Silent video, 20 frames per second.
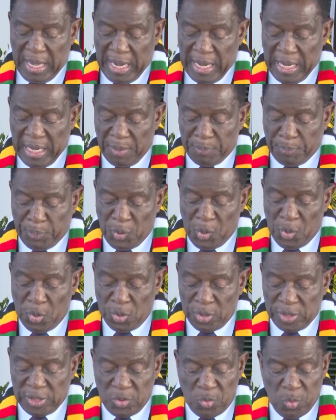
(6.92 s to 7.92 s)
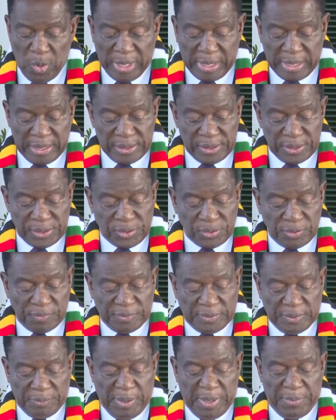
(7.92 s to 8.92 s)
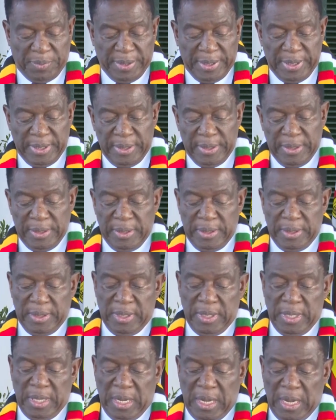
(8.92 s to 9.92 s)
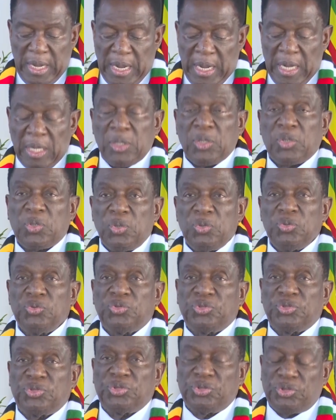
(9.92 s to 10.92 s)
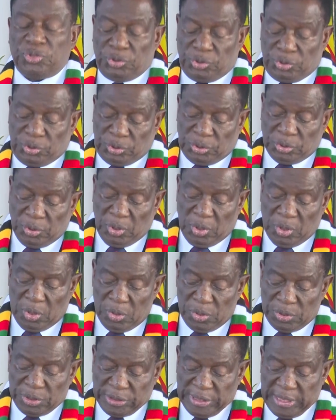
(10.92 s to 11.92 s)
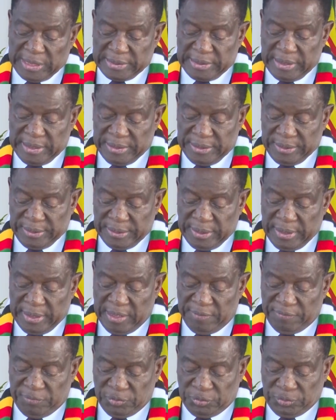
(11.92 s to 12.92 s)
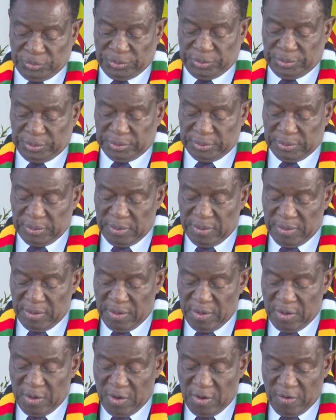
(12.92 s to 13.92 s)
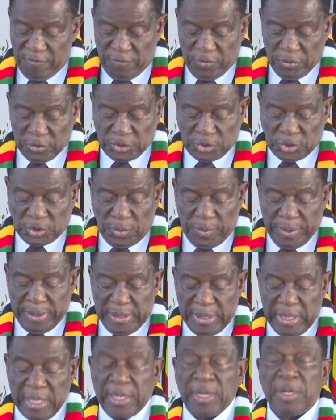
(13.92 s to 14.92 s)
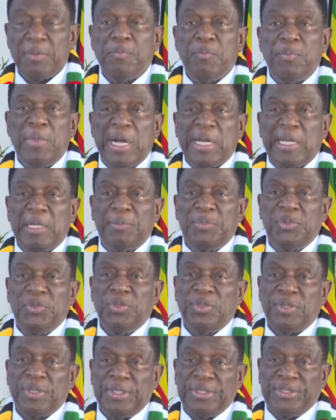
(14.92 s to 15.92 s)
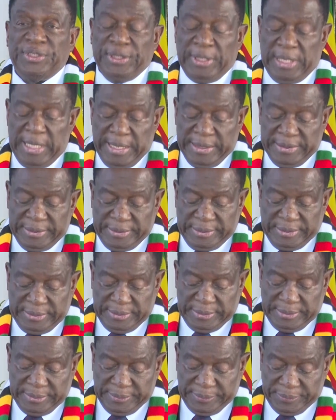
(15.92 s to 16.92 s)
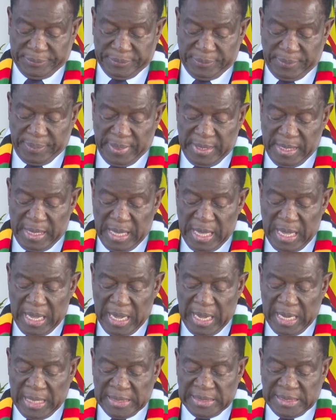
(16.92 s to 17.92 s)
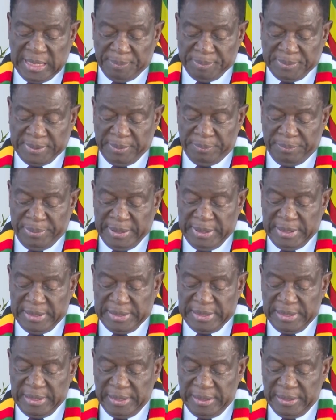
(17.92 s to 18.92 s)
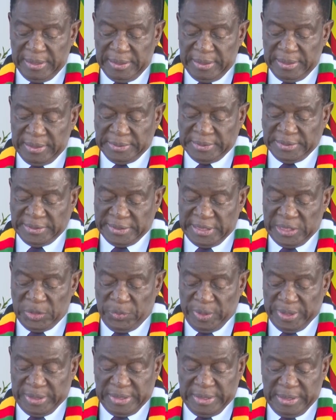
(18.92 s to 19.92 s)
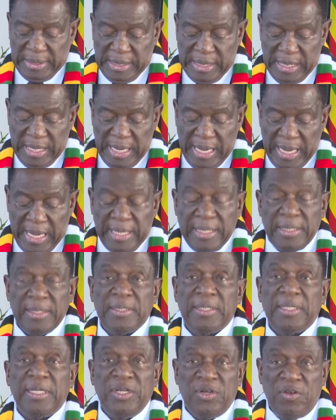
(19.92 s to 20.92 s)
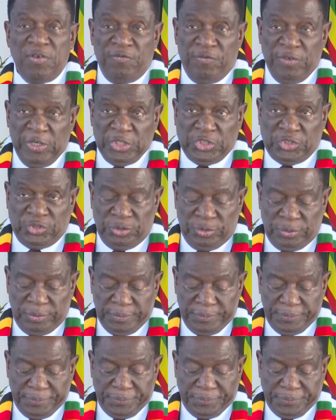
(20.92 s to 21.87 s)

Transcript: I applaud the workers of Zimbabwe across all sectors and levels for showing remarkable resilience, adaptability, ingenuity, and innovation.